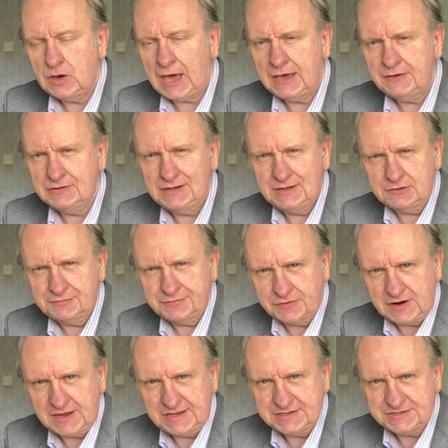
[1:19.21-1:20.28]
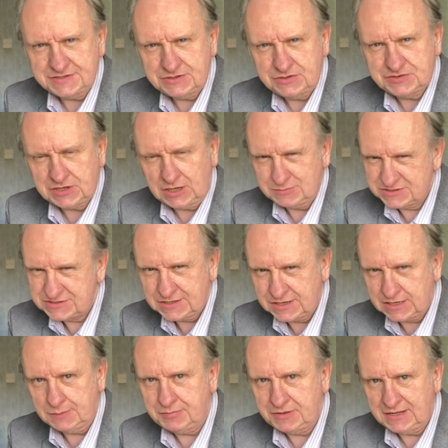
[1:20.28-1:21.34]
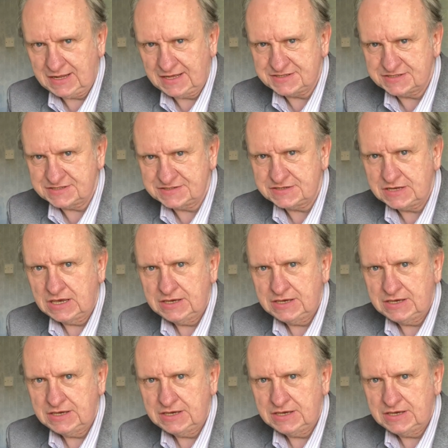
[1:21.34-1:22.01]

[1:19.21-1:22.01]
have a little phrase, you type just a couple of letters,